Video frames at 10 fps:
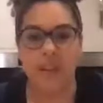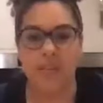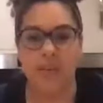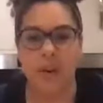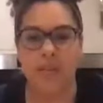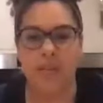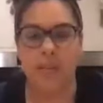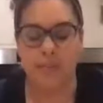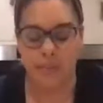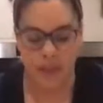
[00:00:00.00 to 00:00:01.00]
We'll wait for
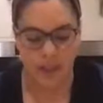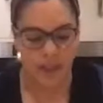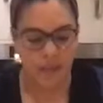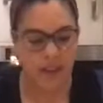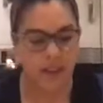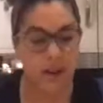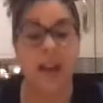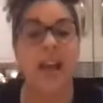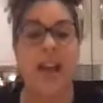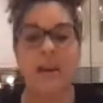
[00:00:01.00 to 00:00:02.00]
them and then we'll get going.
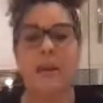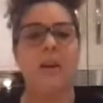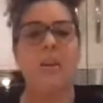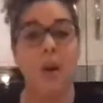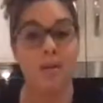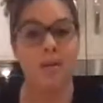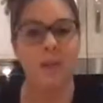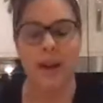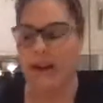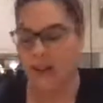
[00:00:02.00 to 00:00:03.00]
Anyway, whilst we
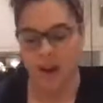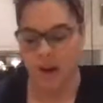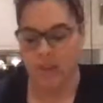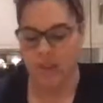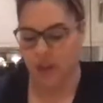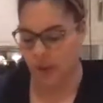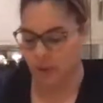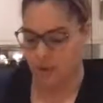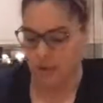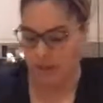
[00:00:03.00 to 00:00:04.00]
wait, I'm going to chat about
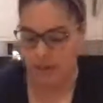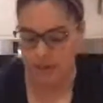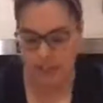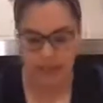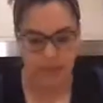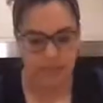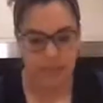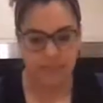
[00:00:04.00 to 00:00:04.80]
what we're doing today.